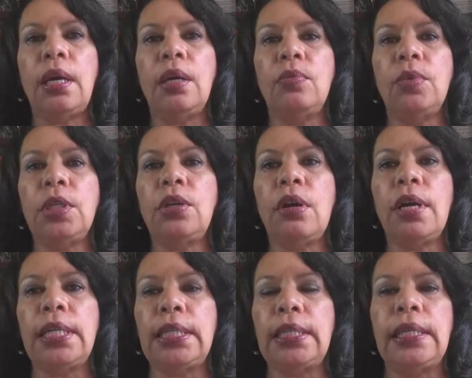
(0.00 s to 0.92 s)

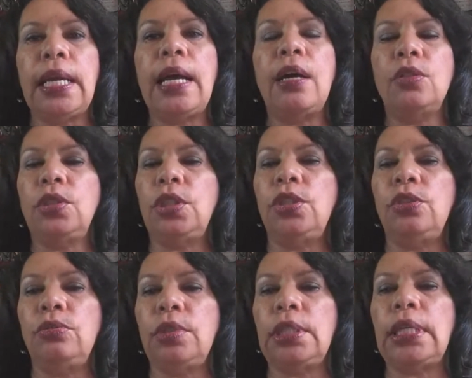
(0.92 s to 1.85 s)
regarding how to
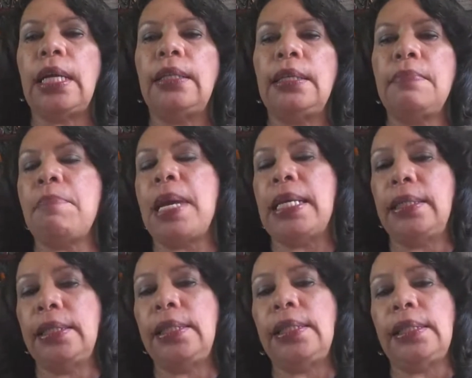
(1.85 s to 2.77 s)
use
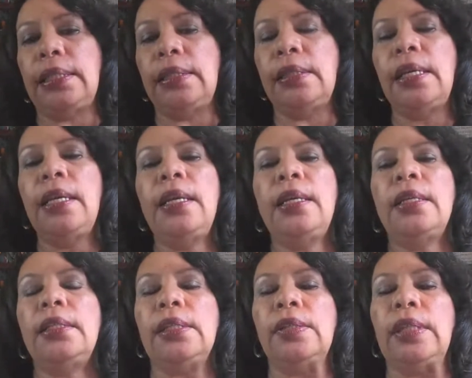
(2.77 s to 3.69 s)
telemedicine
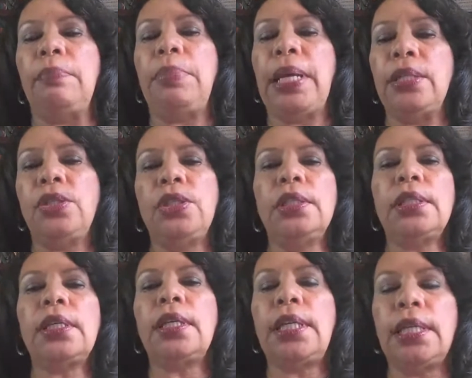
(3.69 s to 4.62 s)
so that patients
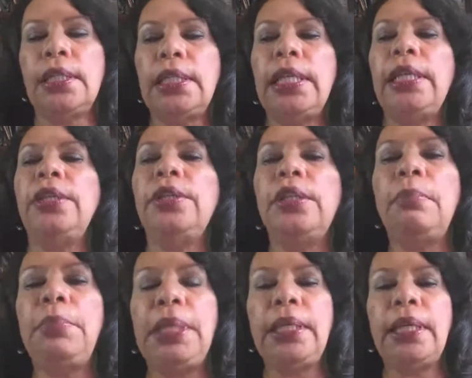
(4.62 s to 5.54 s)
could continue to
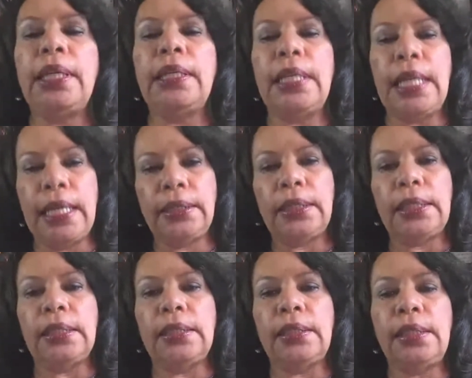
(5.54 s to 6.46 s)
be
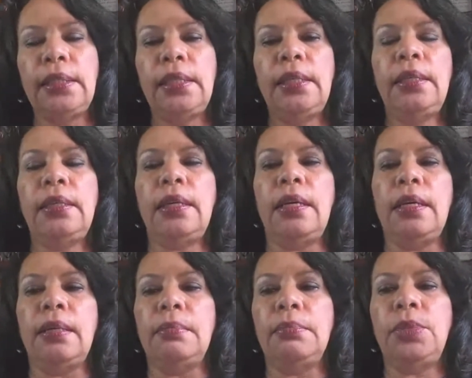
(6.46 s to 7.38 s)
connected
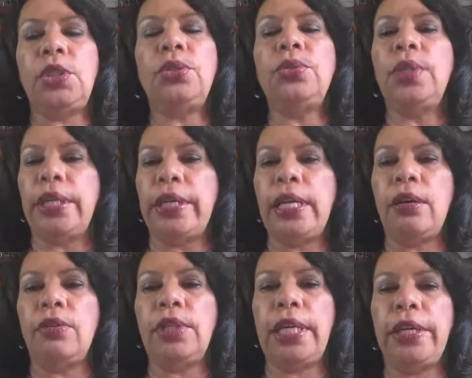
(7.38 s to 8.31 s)
to their
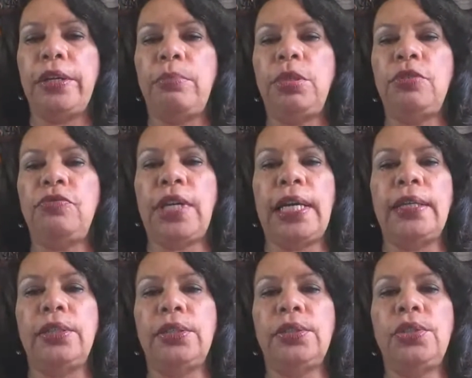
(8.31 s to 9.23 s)
healthcare
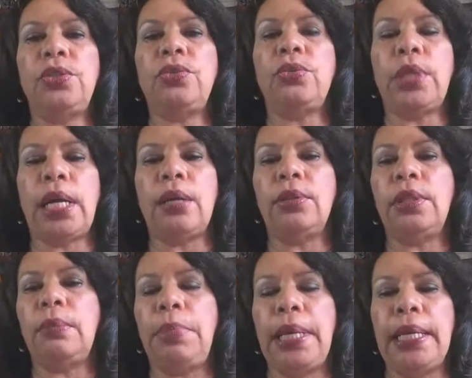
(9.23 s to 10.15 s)
providers throughout
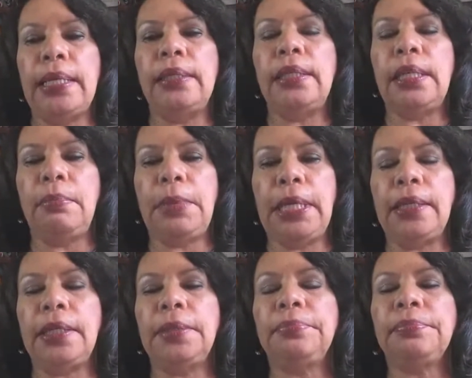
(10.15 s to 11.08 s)
the pandemic.